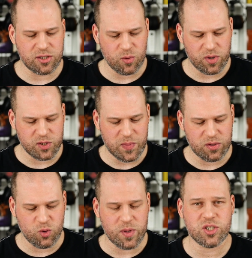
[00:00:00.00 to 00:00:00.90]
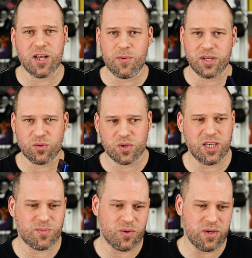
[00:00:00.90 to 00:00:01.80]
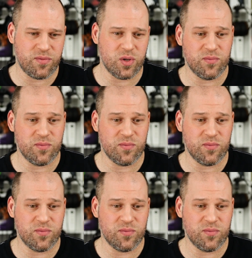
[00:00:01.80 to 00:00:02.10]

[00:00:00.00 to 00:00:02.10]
I don't want to spend too much time on it to keep the review,